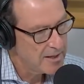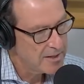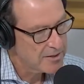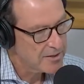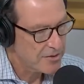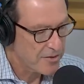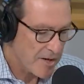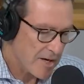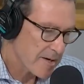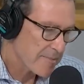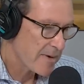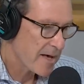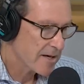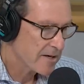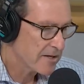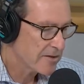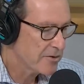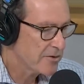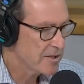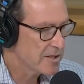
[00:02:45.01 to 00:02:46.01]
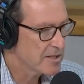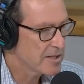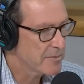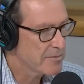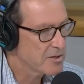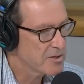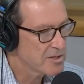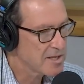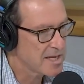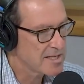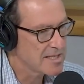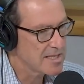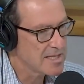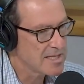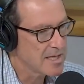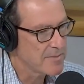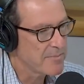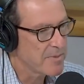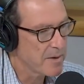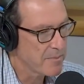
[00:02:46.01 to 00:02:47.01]
to think about including
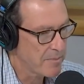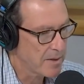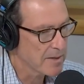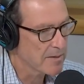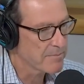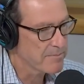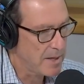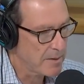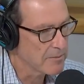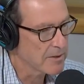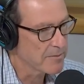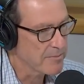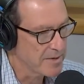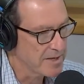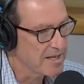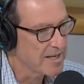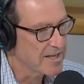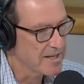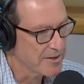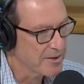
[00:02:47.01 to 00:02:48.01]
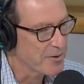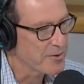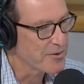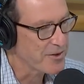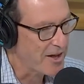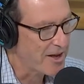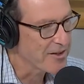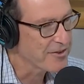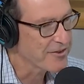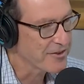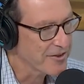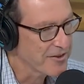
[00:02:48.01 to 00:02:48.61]
WJCT Public Media in those thoughts.